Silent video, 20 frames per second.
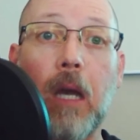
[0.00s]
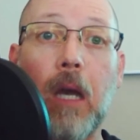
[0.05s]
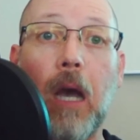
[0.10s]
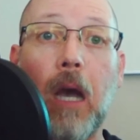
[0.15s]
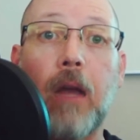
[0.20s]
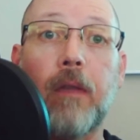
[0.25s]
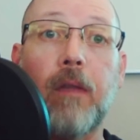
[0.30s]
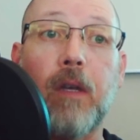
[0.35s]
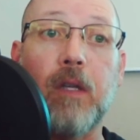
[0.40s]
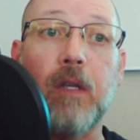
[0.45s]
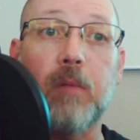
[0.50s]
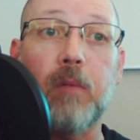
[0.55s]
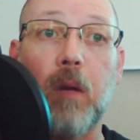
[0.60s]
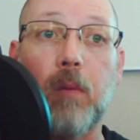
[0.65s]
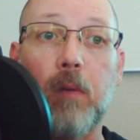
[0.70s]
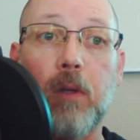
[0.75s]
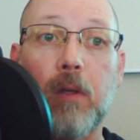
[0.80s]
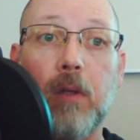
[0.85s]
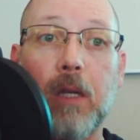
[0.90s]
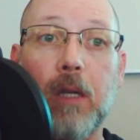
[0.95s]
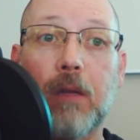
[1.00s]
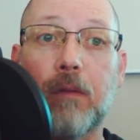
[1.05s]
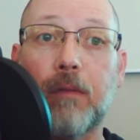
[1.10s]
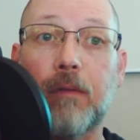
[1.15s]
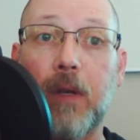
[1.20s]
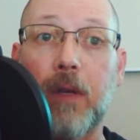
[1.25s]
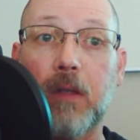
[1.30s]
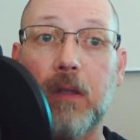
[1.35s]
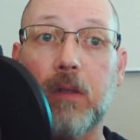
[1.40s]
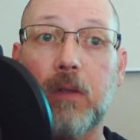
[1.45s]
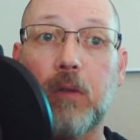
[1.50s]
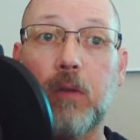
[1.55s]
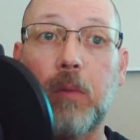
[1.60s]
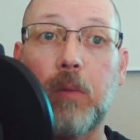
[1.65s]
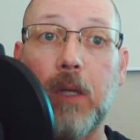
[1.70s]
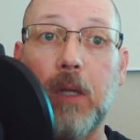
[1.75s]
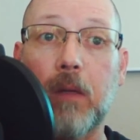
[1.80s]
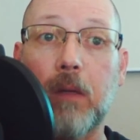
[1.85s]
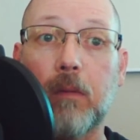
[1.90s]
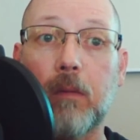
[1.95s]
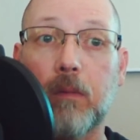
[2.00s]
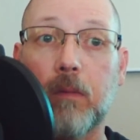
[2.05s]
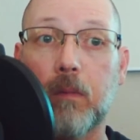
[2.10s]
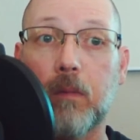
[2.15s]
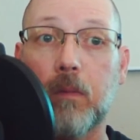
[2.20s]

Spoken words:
I thus publicly confess to be